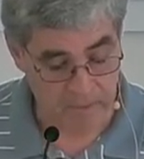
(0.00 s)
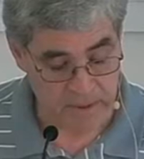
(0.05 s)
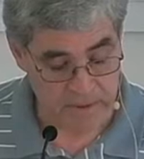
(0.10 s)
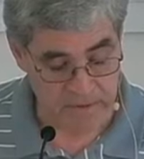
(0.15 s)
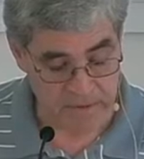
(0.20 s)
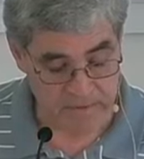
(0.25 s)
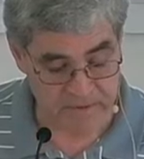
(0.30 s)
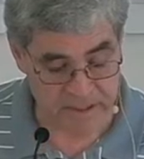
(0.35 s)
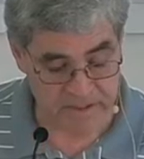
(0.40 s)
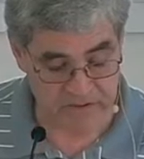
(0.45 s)

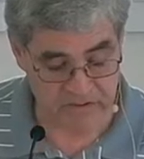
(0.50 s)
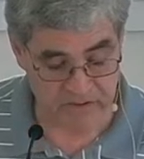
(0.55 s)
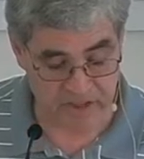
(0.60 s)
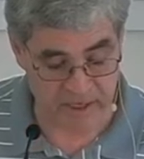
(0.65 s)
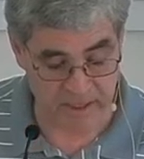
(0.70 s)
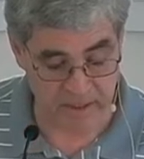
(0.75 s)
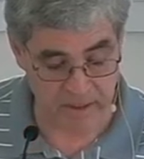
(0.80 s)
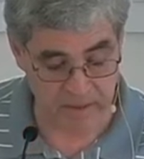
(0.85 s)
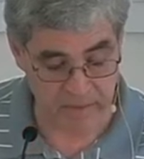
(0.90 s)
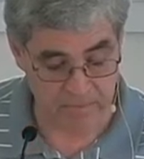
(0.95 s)
they
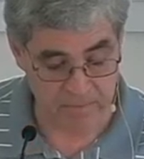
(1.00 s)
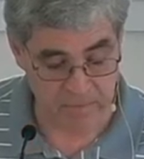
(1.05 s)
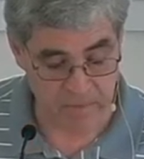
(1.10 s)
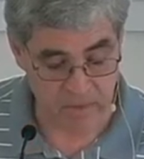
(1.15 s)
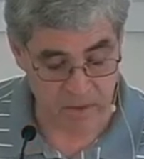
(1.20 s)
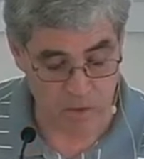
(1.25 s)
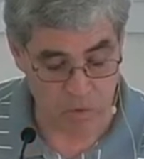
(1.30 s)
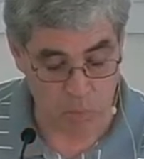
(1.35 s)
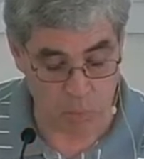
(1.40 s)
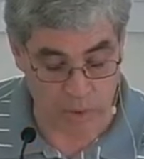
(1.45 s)
say,
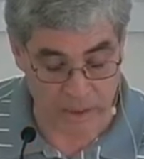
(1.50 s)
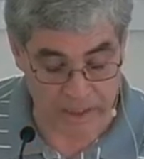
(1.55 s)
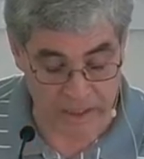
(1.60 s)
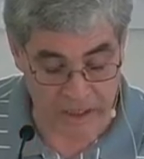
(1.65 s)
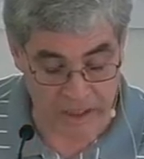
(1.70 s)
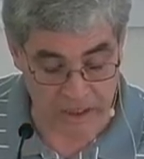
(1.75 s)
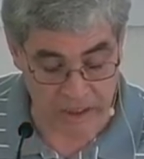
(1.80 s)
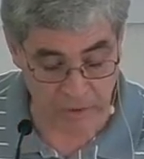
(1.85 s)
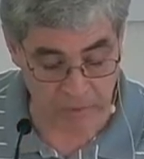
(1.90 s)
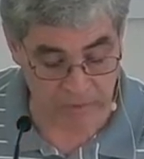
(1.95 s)
we
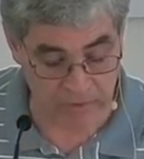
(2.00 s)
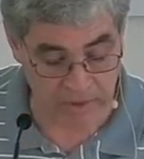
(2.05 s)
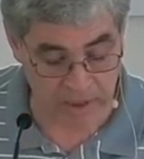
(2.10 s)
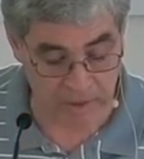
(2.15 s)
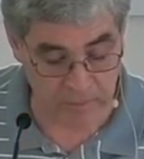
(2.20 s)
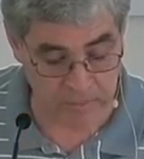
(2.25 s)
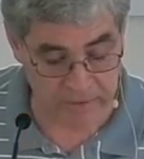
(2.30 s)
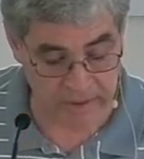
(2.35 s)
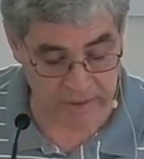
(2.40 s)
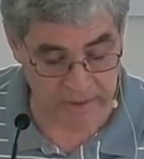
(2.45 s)
hear
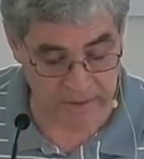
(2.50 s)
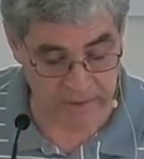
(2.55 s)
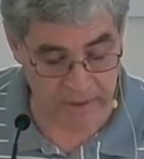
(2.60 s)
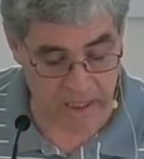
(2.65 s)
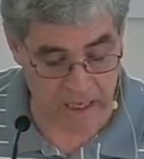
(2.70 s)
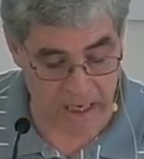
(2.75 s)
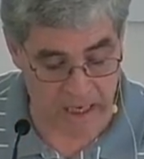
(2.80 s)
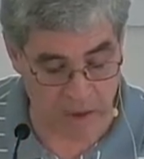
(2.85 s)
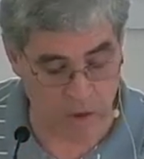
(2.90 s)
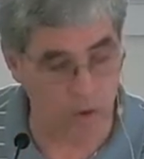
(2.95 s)
them in
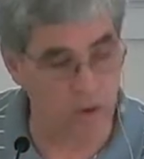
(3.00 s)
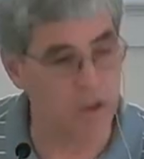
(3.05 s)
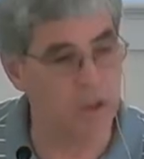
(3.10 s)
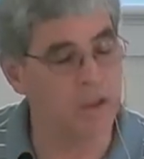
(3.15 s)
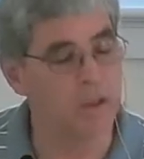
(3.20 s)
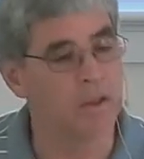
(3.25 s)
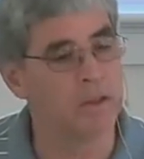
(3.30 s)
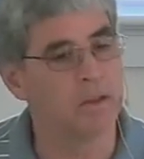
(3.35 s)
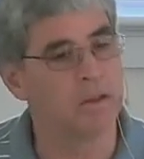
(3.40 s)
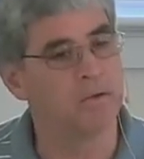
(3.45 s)
our
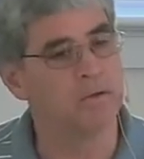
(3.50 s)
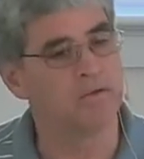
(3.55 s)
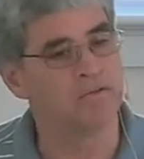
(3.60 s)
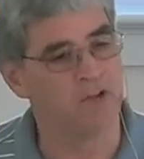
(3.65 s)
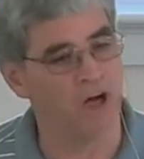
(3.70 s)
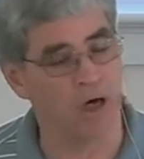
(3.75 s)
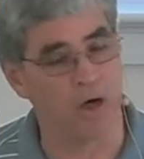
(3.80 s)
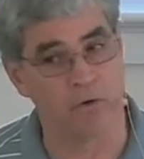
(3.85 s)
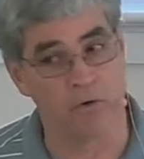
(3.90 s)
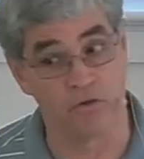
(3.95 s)

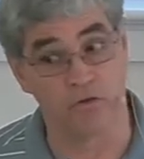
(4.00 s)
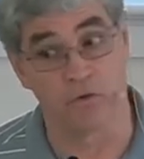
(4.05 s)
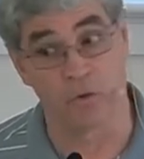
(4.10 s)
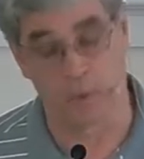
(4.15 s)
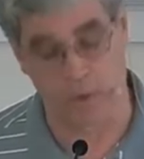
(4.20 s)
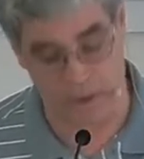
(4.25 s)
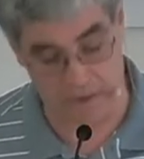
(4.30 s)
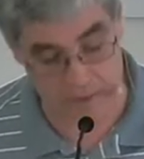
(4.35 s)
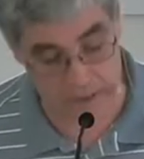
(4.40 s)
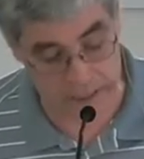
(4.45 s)
tongues
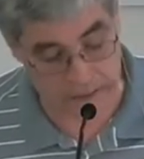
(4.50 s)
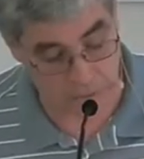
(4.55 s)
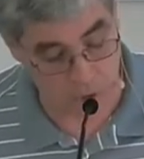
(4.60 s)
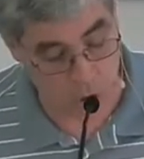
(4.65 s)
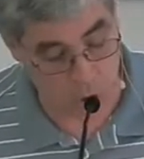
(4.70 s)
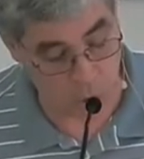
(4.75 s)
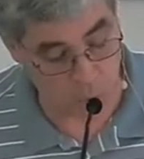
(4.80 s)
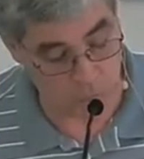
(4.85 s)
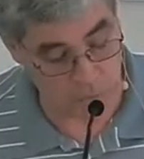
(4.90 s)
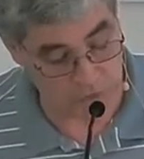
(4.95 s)
or our
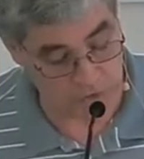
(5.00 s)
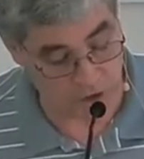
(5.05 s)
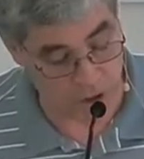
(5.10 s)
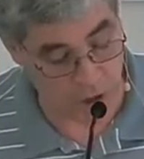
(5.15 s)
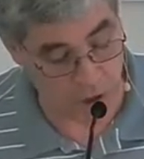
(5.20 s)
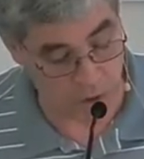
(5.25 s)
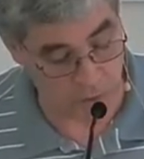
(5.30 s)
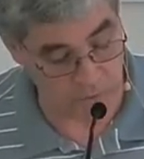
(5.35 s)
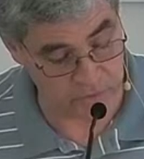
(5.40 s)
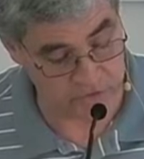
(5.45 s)
own
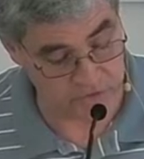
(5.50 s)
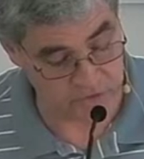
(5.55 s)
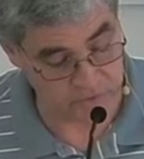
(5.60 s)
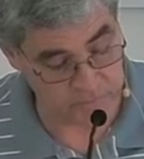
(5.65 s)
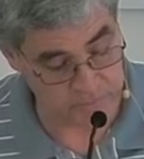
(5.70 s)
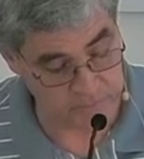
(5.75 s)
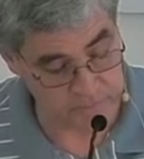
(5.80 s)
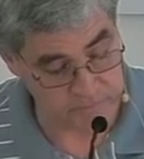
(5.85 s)
tongues.